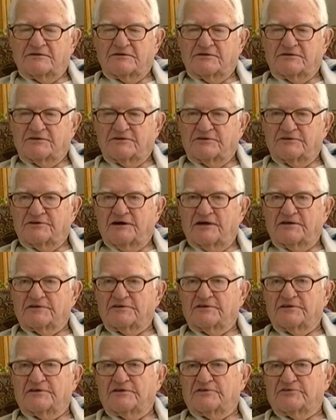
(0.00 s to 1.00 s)
could not
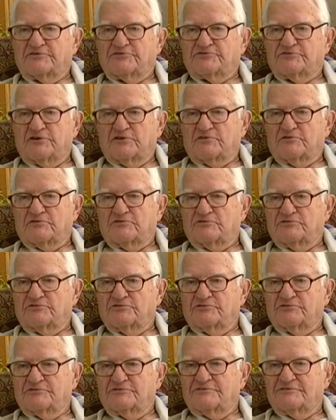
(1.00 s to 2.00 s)
get his
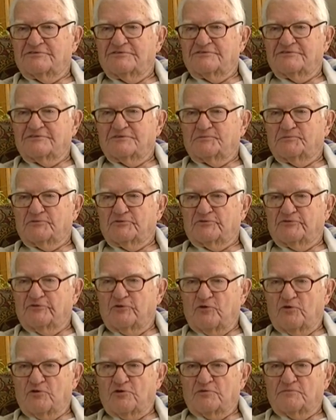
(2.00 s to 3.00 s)
generals to
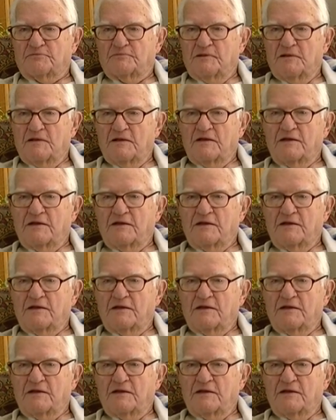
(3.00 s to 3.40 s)
perform